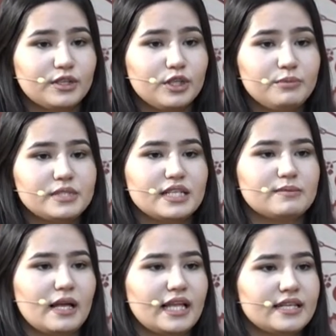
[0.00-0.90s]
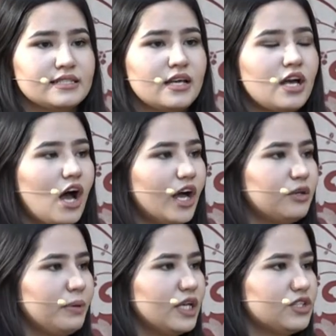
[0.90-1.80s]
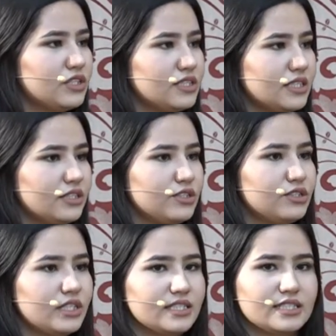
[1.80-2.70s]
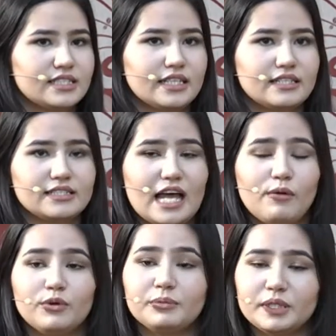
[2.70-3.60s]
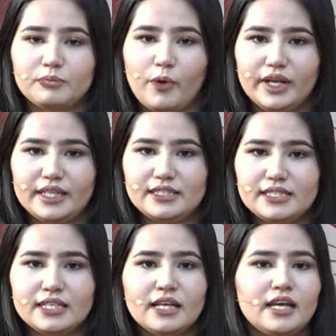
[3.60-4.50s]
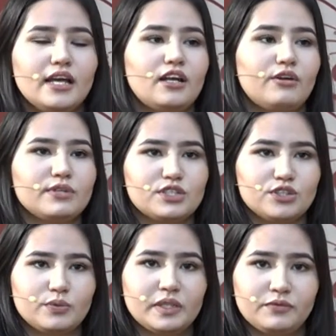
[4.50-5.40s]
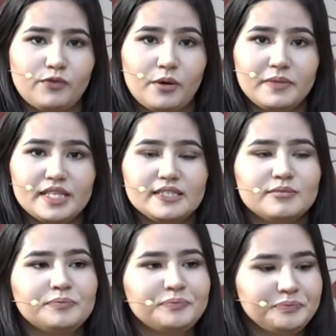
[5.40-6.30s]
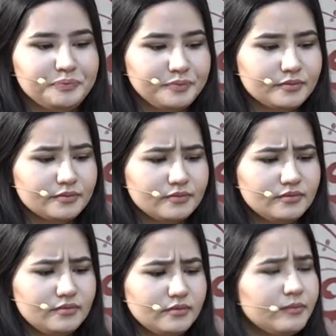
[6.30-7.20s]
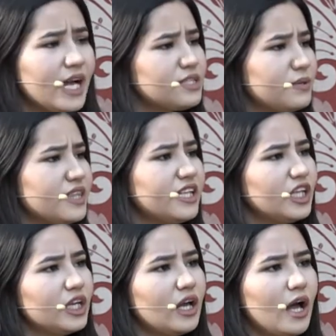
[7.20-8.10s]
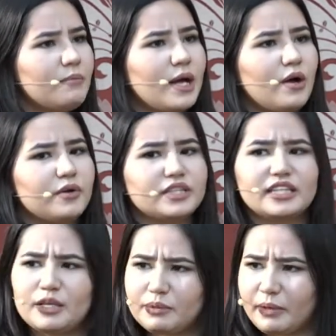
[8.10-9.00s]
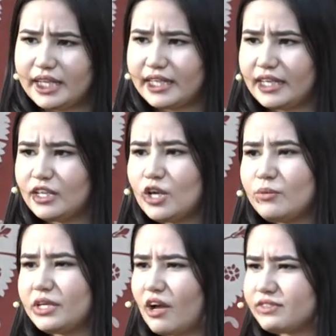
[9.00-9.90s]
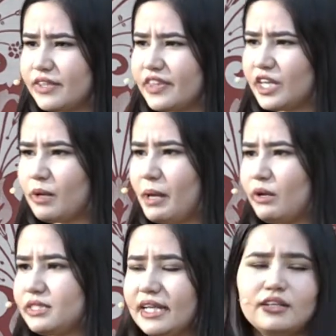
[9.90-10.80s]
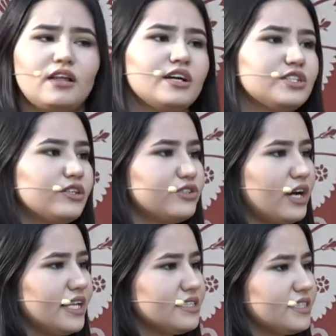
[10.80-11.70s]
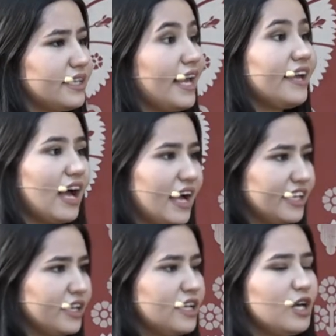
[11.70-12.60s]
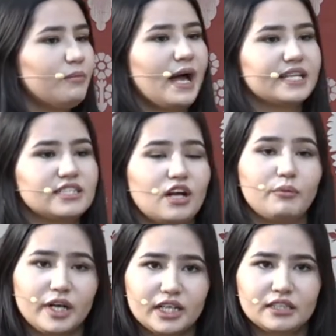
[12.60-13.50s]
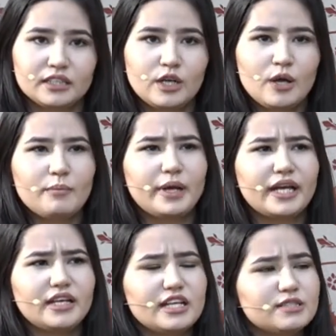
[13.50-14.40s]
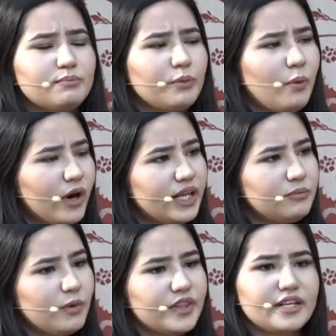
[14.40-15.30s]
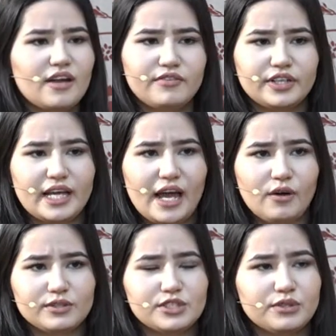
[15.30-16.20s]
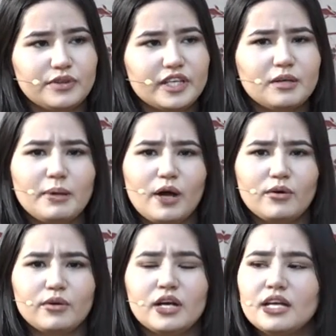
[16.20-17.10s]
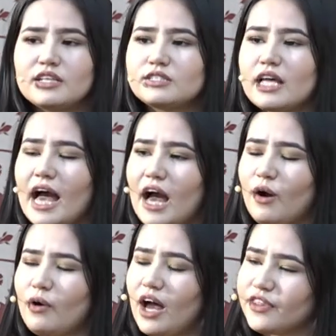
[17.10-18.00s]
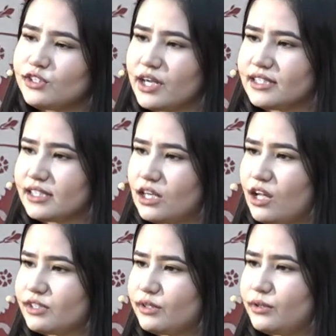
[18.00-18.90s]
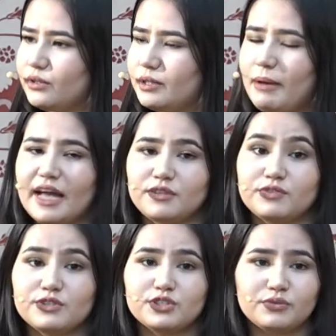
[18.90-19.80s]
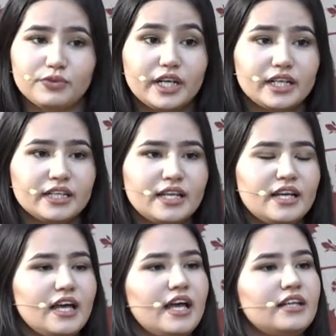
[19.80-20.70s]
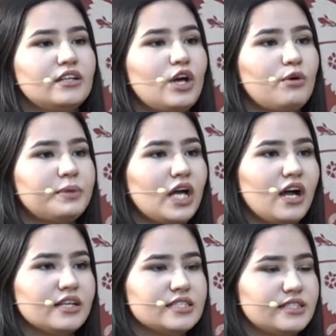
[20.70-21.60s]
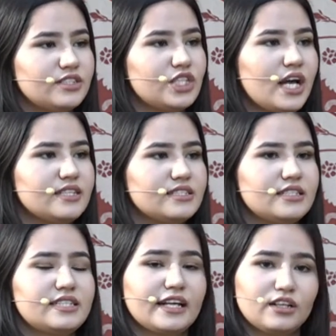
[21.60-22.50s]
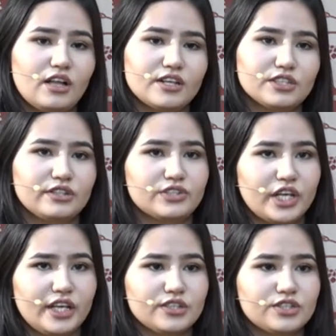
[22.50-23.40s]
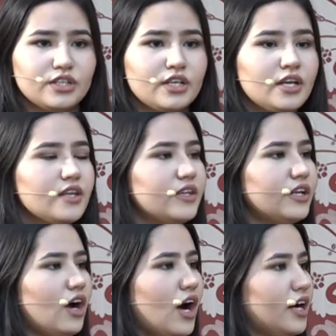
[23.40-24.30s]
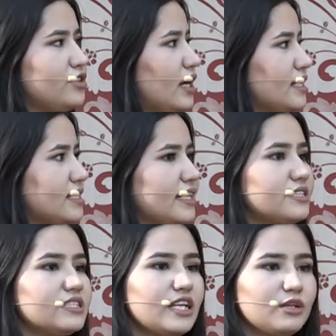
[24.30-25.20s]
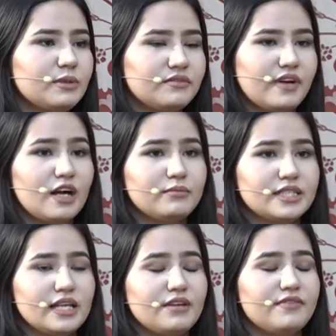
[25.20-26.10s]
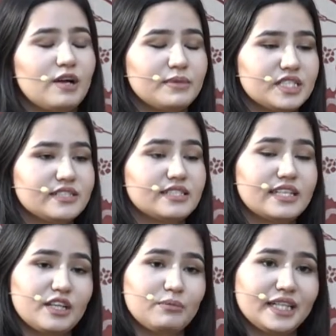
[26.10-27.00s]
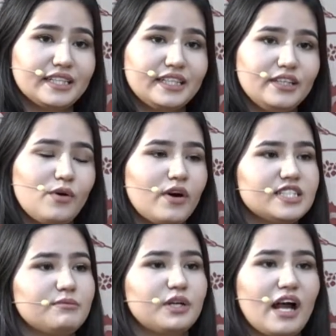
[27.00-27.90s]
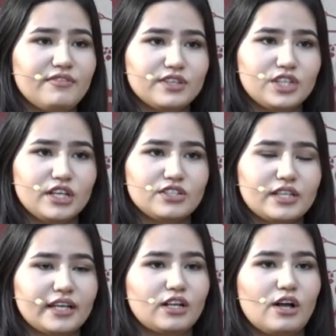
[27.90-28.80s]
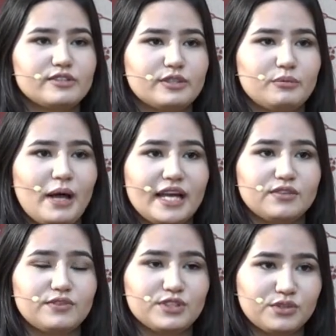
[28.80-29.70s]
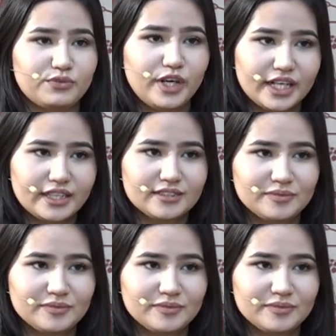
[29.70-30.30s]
groups, as well as occupations, industries, and skills that will be important, and our research will inform this. But as we're thinking about the labor market, we often think about technological trends like AI impacting our work. But it's important more than ever now to think about how other trends can also impact the future of work and go beyond just technological change. There are trends like sustainable environmental sustainability or demographic change that can also impact the future of work.